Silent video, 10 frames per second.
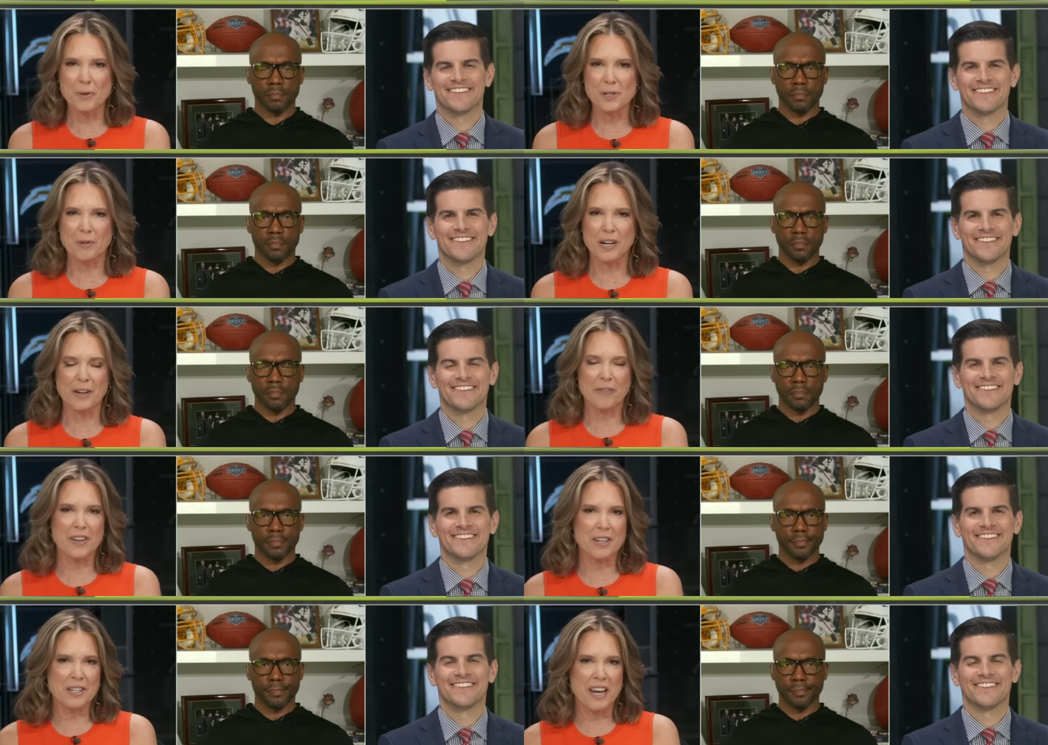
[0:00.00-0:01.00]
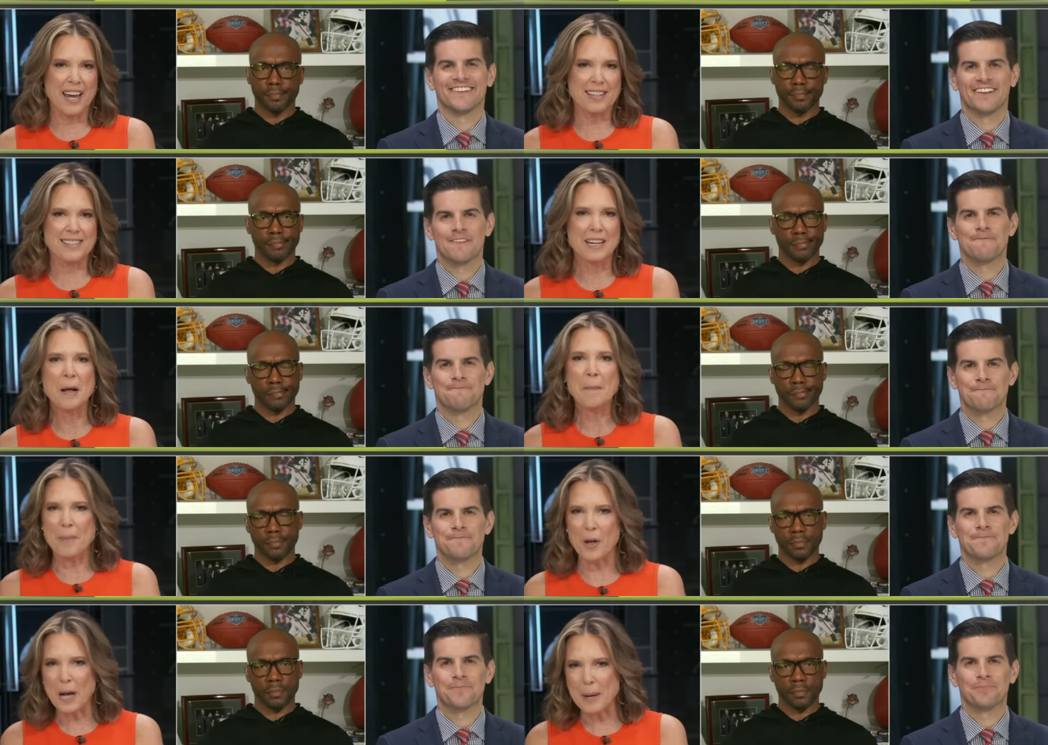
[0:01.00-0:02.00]
Speaker 1: Lewis Riddick, Field Yates,
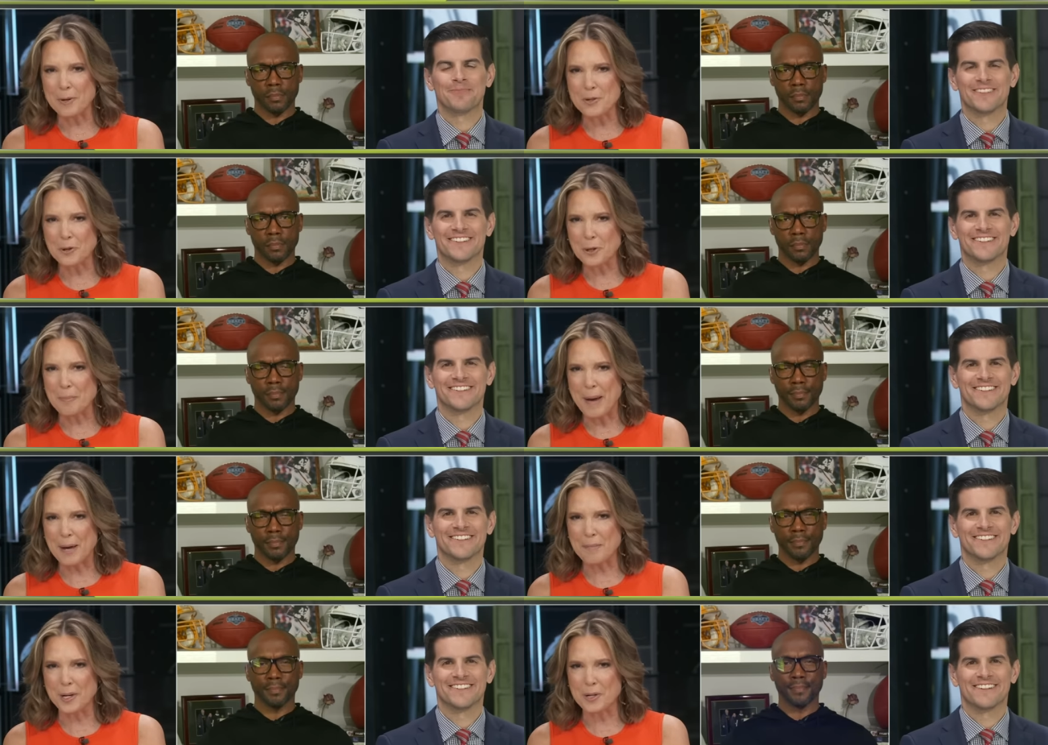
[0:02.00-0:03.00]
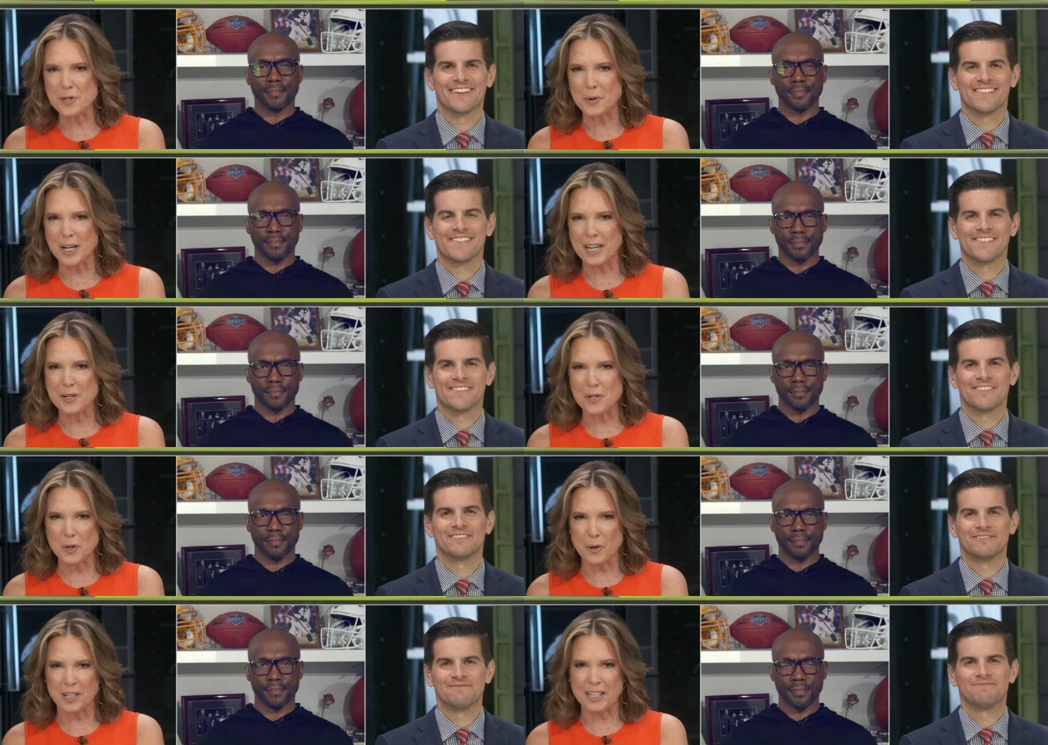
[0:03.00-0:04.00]
Mel Kiper Junior, Matt Miller joining
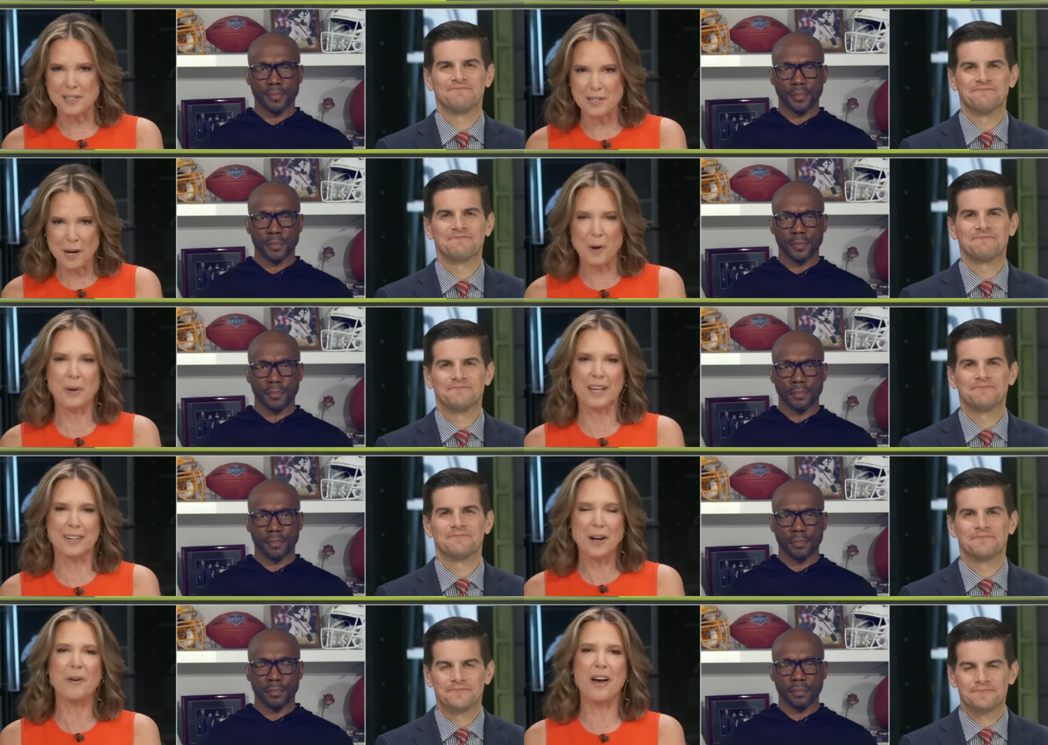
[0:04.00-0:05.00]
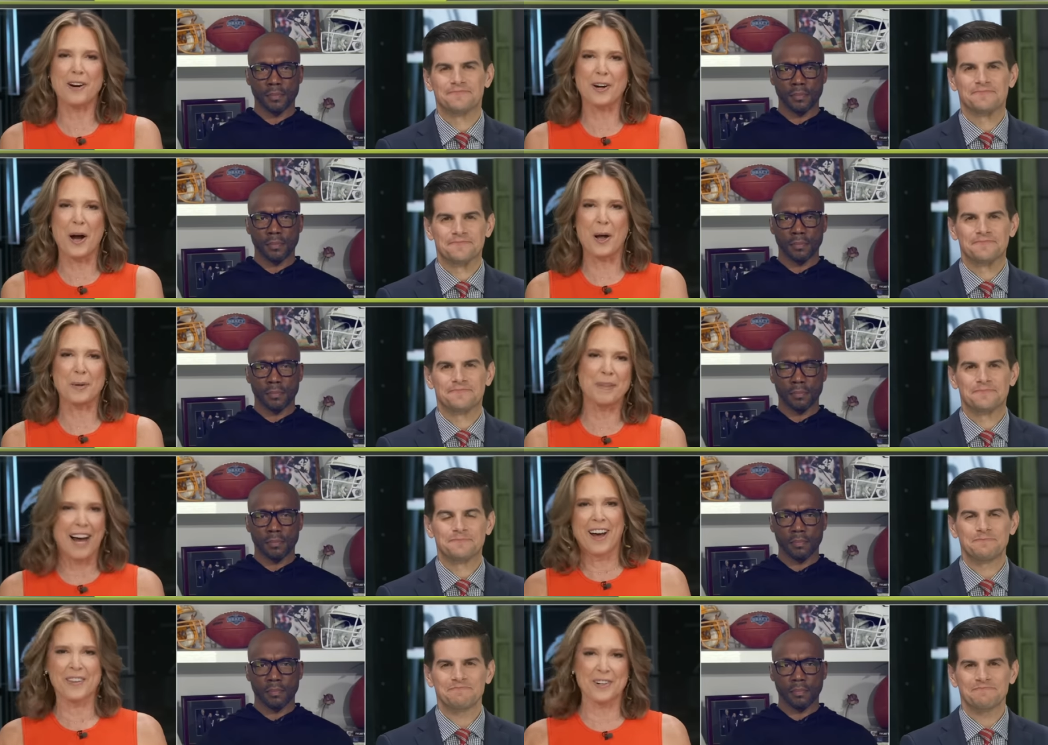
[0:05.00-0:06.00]
us shortly. So we can no longer call
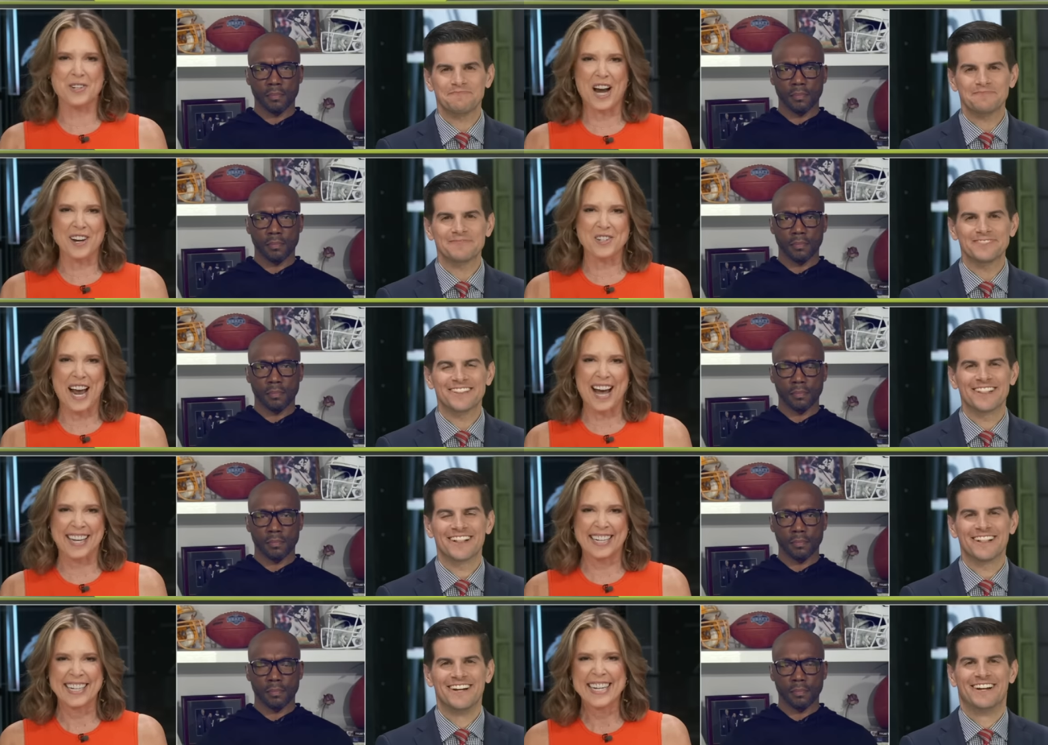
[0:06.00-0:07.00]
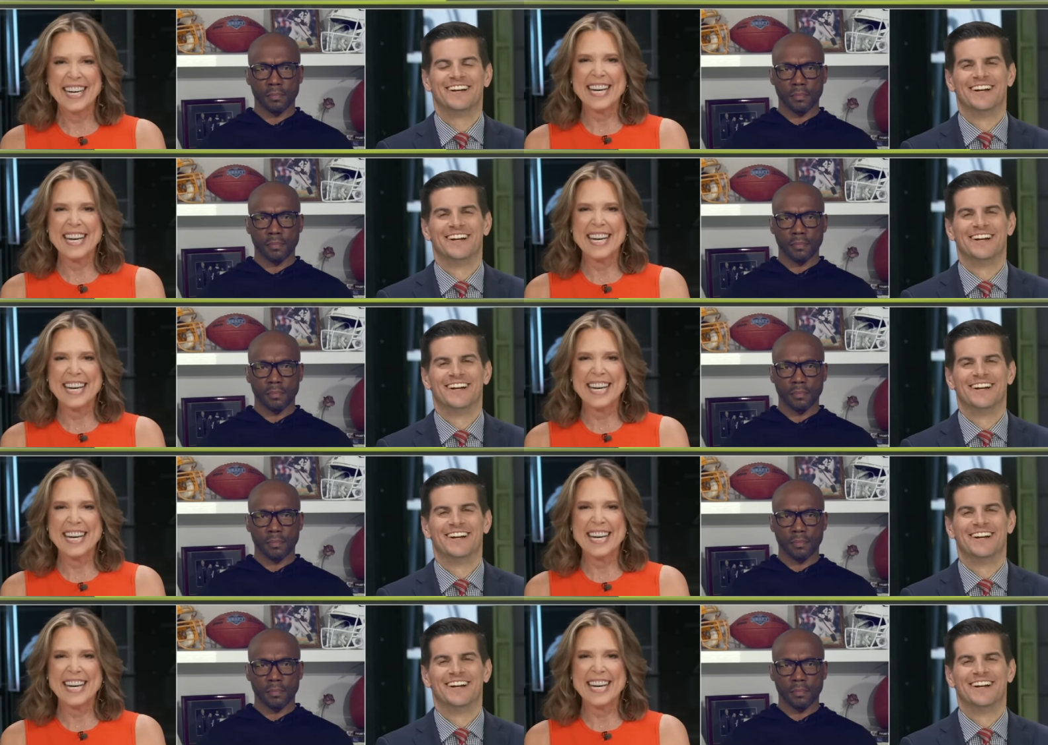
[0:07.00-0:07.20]
him the other Josh Allen.